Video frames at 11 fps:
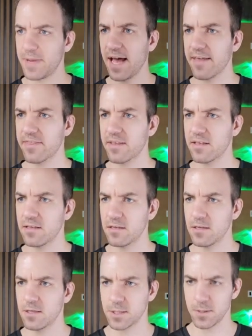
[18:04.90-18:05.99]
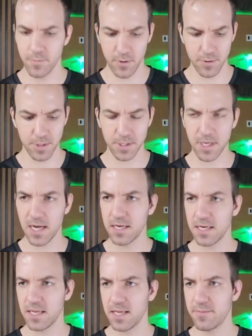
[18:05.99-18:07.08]
path. So post dot
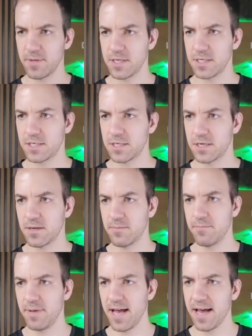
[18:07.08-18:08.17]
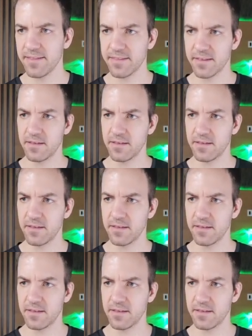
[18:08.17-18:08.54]
image path.